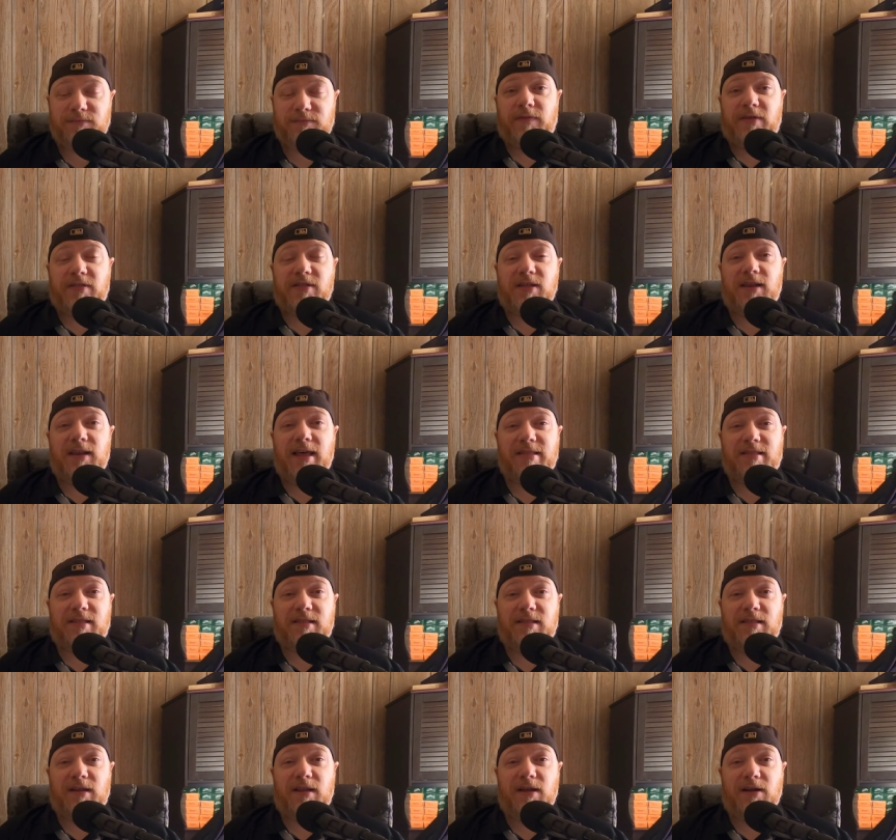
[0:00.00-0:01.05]
There's a
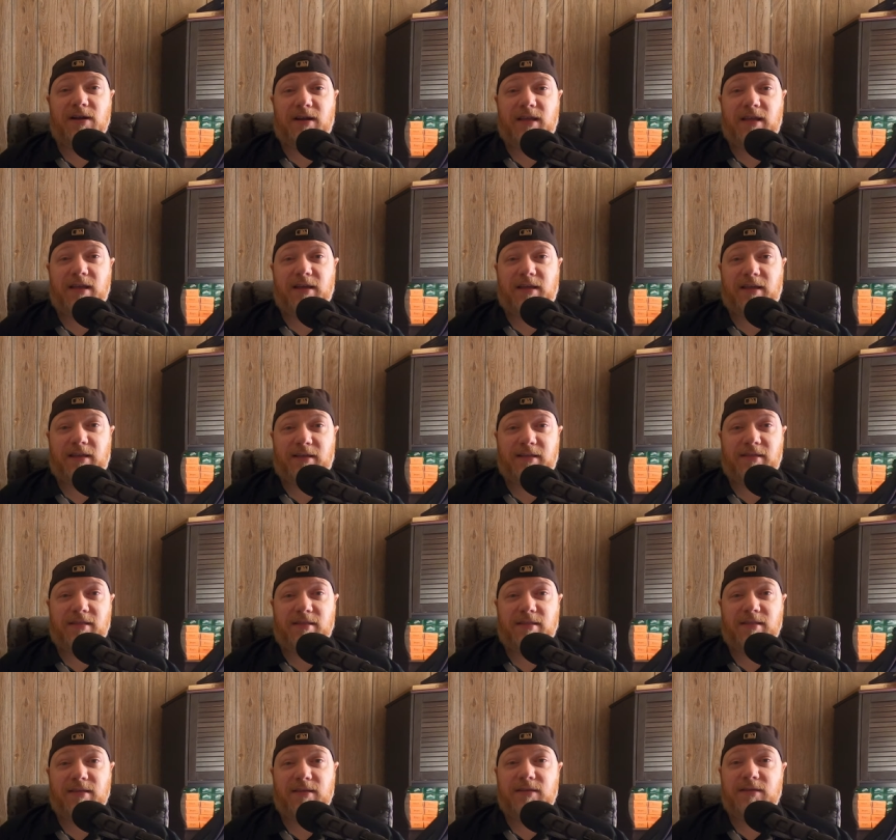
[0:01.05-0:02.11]
lesson to learn here,
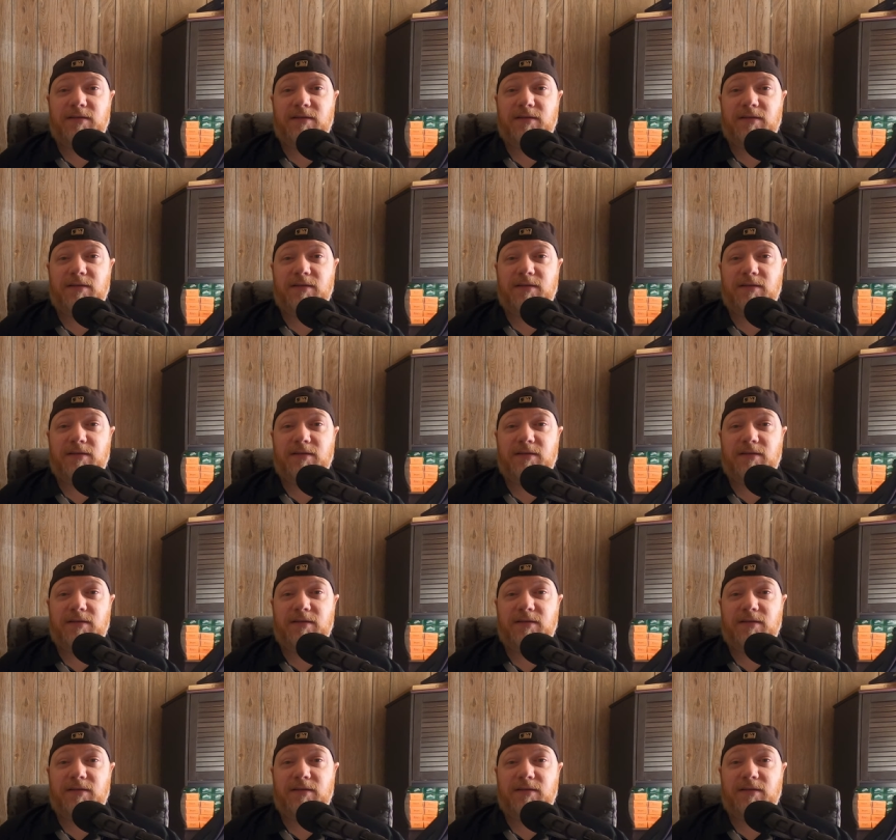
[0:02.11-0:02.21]
kids.